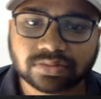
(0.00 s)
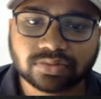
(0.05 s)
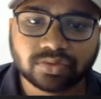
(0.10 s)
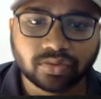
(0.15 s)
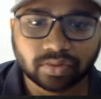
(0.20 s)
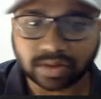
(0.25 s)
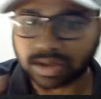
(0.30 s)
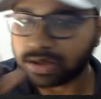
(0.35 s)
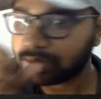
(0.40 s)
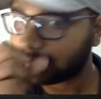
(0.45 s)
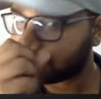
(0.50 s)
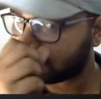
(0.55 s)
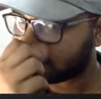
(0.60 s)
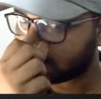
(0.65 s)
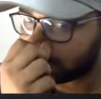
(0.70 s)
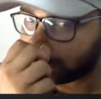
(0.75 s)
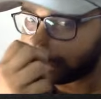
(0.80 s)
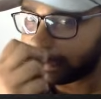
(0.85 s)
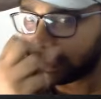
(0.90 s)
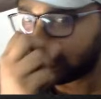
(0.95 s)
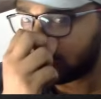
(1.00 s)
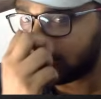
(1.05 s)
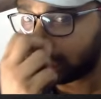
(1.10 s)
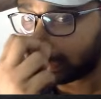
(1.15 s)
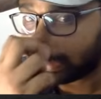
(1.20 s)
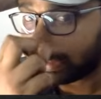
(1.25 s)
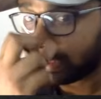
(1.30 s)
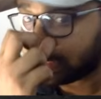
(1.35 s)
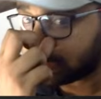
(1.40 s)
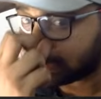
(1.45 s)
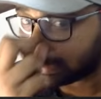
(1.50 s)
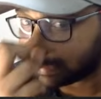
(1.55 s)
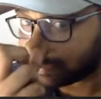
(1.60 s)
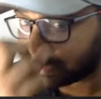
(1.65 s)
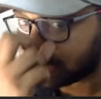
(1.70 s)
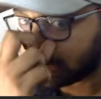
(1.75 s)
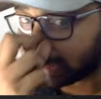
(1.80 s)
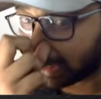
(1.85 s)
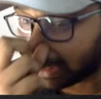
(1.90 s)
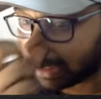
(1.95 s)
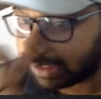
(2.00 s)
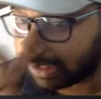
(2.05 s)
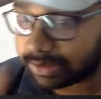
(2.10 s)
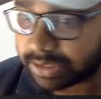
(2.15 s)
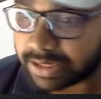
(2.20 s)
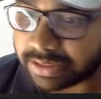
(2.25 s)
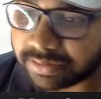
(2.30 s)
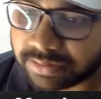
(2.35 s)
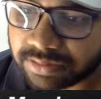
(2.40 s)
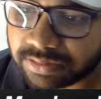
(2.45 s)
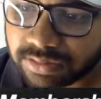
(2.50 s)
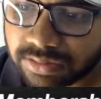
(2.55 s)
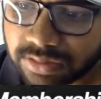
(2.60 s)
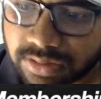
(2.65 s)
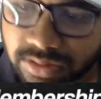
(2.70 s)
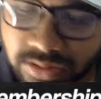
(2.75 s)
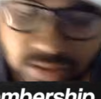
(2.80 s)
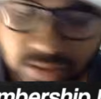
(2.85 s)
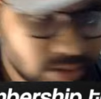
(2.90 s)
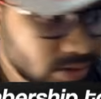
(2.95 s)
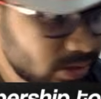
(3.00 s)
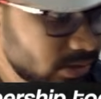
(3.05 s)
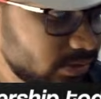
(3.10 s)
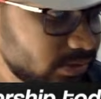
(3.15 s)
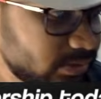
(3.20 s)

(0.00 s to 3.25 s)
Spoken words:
Okay, so we are gonna get something like that. And